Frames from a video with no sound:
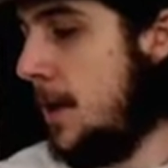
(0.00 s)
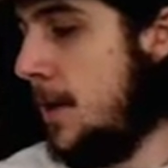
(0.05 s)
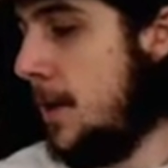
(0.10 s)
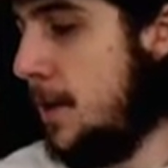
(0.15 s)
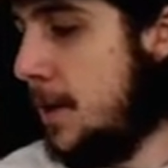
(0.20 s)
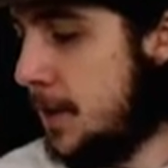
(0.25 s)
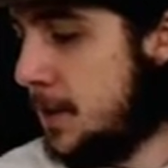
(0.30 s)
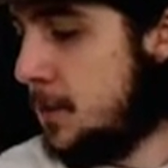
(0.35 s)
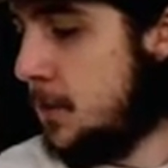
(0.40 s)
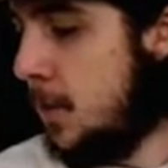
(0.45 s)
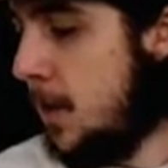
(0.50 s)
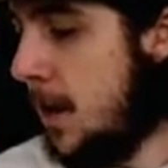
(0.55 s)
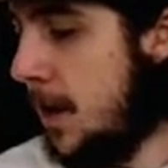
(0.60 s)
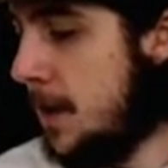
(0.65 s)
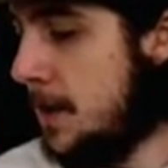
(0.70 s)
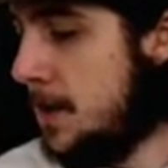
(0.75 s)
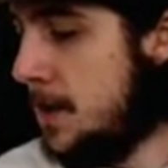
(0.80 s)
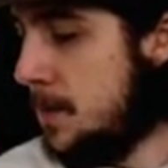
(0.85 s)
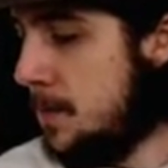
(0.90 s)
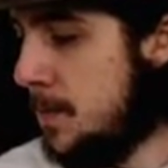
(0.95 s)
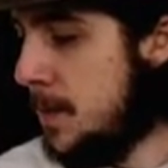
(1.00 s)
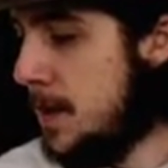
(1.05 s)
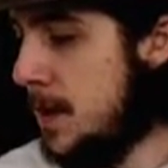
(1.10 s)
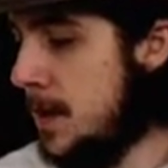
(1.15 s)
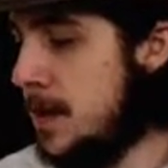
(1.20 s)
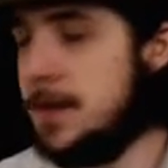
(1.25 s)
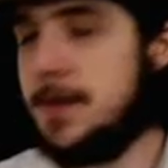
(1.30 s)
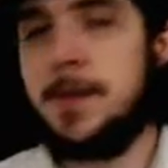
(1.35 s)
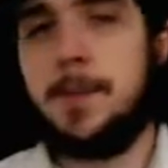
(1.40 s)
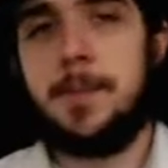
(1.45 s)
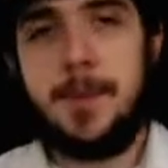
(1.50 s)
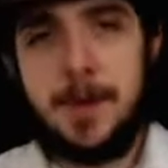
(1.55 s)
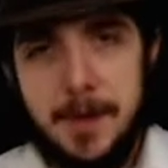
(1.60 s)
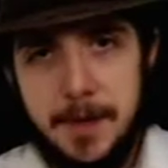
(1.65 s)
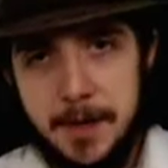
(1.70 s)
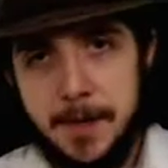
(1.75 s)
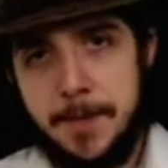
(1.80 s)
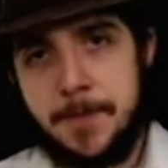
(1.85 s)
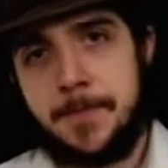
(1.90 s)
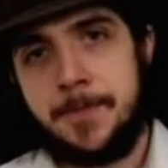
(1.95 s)
This wine, to me, is a
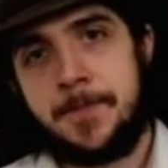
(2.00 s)
B.